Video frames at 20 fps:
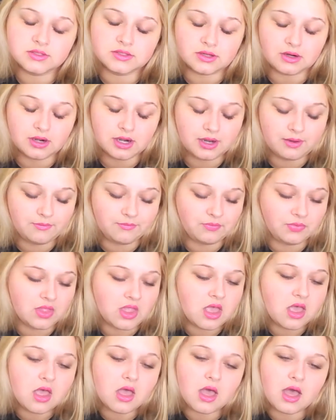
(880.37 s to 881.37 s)
I
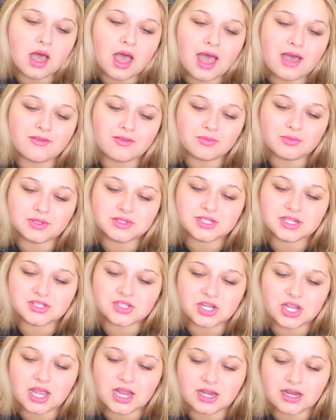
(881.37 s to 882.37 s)
haven't been
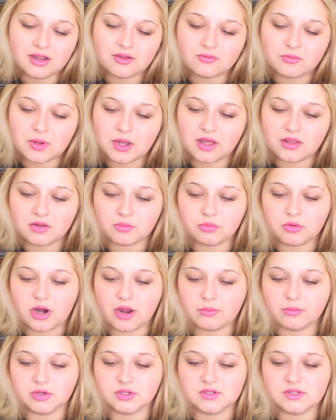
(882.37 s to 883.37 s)
touching any of my other
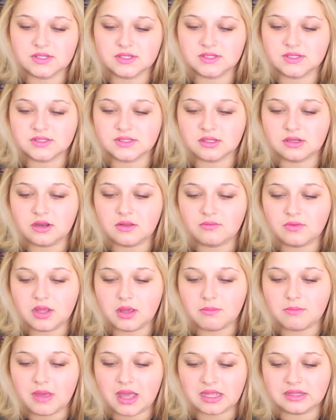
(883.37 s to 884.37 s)
primers. This is the
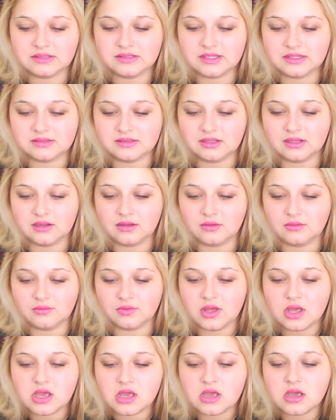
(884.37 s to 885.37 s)
Nivea Men
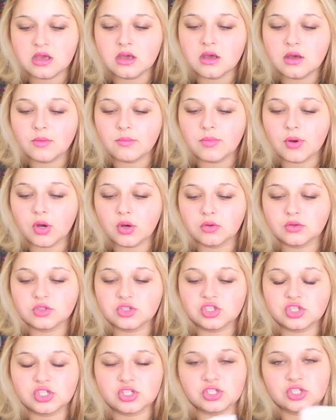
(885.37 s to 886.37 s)
Sensitive
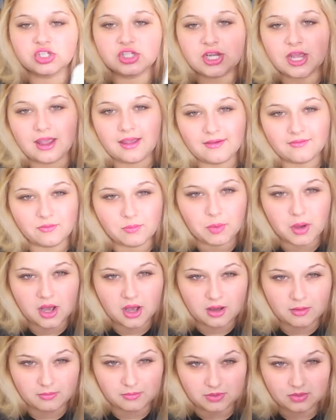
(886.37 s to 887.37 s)
Post Shave
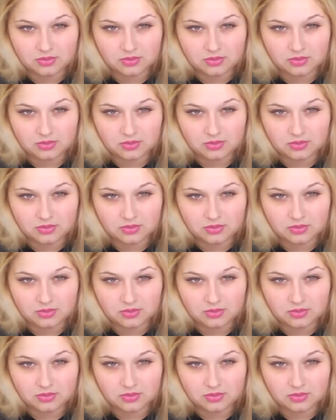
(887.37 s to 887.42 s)
Balm.